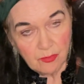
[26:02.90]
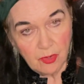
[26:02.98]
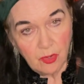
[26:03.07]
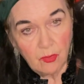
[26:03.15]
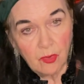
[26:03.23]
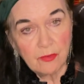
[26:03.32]

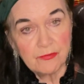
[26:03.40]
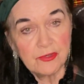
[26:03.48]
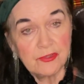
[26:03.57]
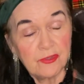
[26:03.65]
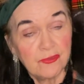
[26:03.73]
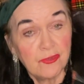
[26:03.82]
row
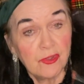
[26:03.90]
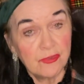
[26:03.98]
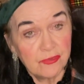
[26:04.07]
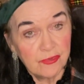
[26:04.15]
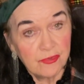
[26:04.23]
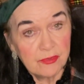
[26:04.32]
over to
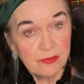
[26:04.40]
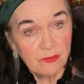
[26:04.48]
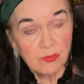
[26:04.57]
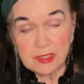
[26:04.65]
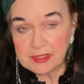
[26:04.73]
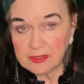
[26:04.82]
church.
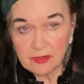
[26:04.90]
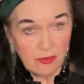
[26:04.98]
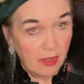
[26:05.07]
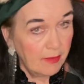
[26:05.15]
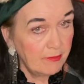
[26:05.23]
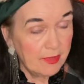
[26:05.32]
We did
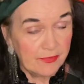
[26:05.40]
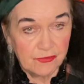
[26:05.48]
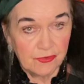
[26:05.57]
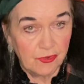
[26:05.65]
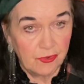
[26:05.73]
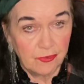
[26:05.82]
not miss
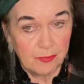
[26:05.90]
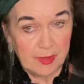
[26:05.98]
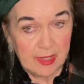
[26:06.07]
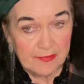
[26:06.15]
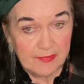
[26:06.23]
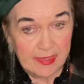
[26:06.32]
church
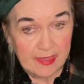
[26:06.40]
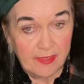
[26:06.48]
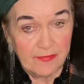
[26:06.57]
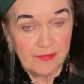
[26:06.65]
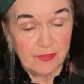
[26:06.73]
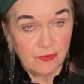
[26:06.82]
because I
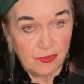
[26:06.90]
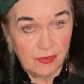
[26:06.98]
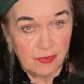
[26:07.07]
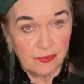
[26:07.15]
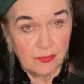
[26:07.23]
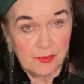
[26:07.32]
guess the
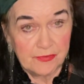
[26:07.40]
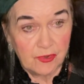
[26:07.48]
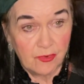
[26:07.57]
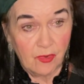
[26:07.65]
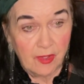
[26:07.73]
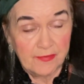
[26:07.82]
church was
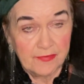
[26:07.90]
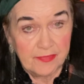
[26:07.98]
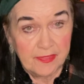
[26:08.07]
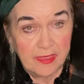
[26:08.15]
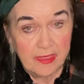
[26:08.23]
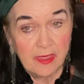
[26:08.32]
across
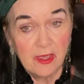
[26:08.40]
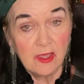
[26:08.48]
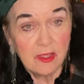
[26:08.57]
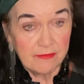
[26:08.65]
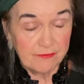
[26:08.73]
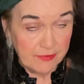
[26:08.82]
the
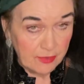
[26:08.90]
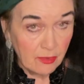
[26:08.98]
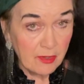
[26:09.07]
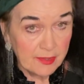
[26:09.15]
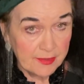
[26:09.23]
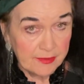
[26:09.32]

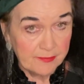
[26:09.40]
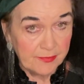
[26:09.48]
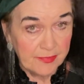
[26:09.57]
fjord.